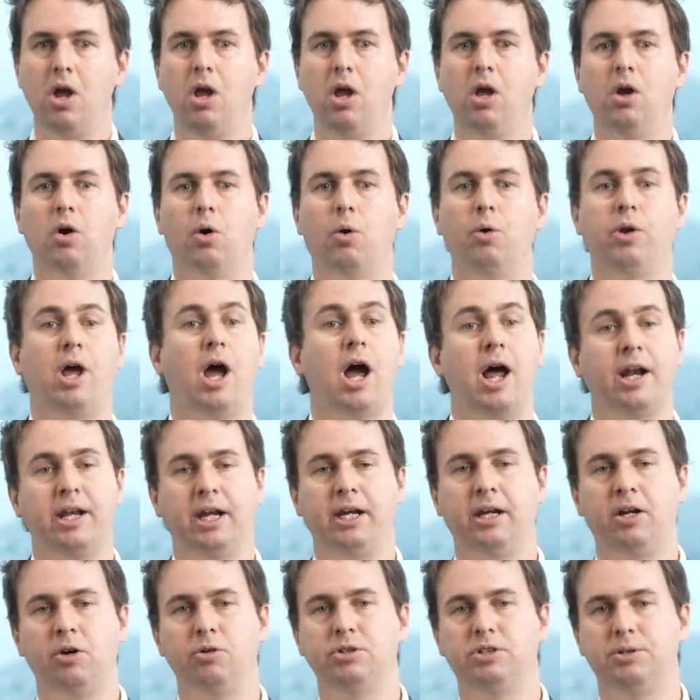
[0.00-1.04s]
Or are they
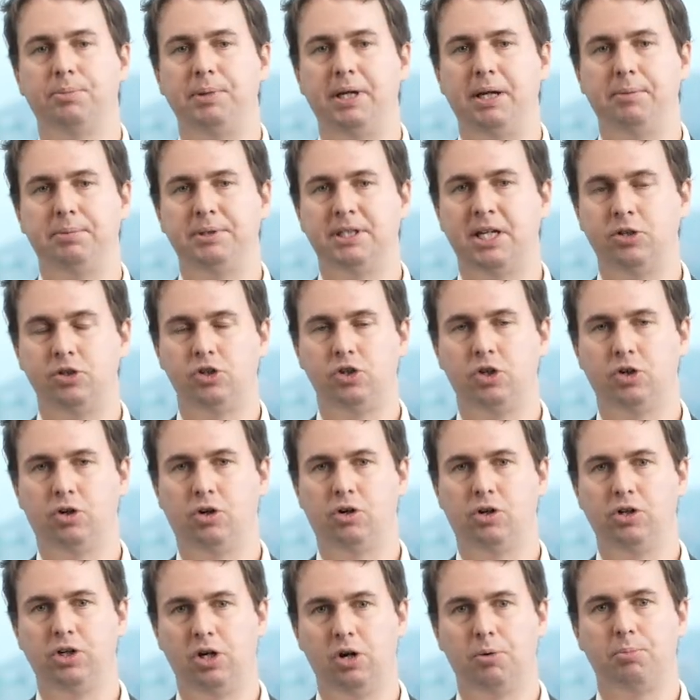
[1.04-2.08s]
going to be a potential
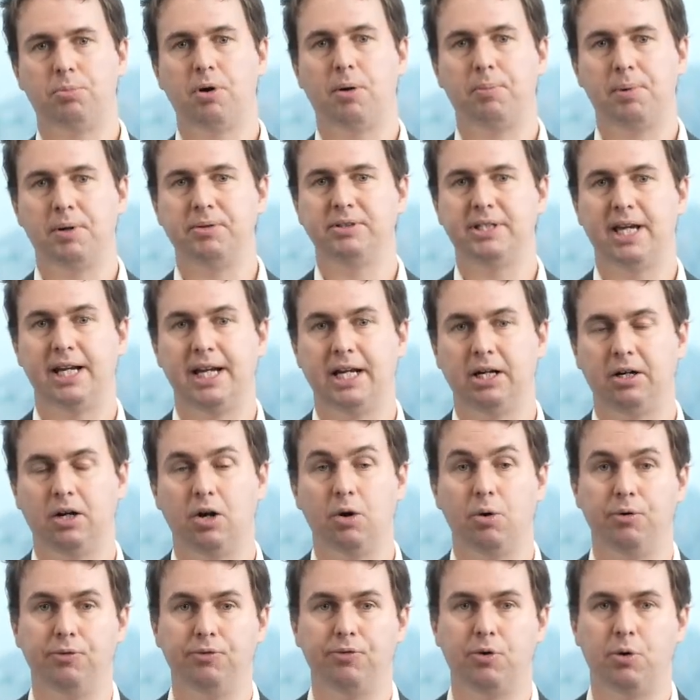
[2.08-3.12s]
problem tenant going
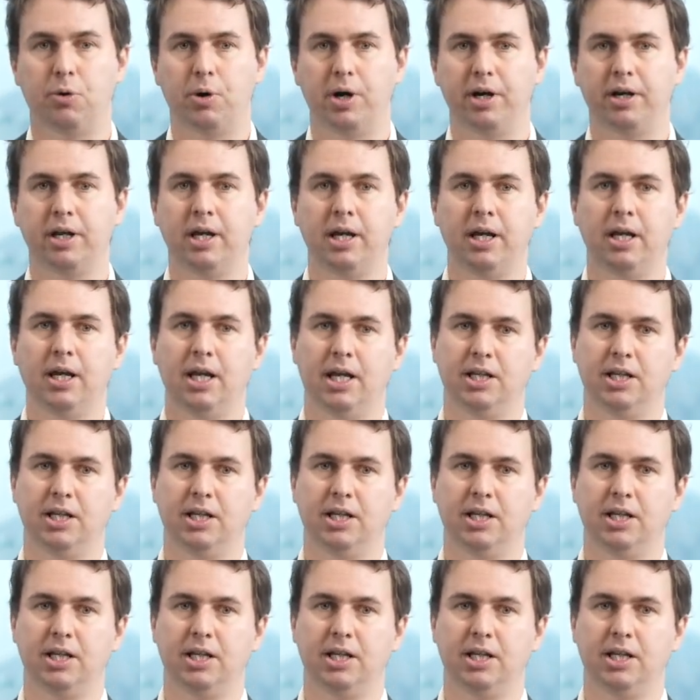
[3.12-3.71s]
forward in